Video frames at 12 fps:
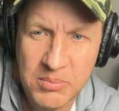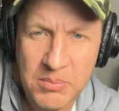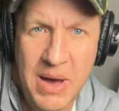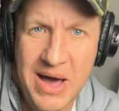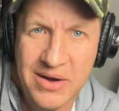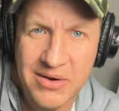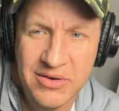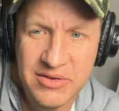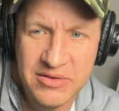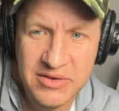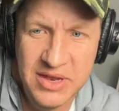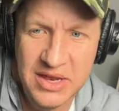modern
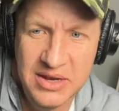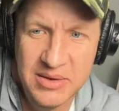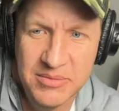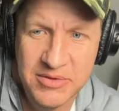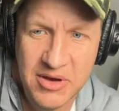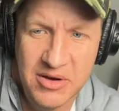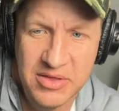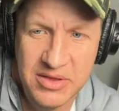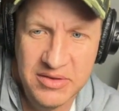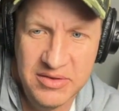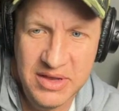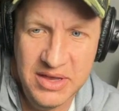stadiums are
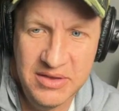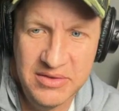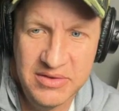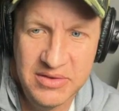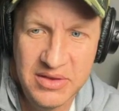these days.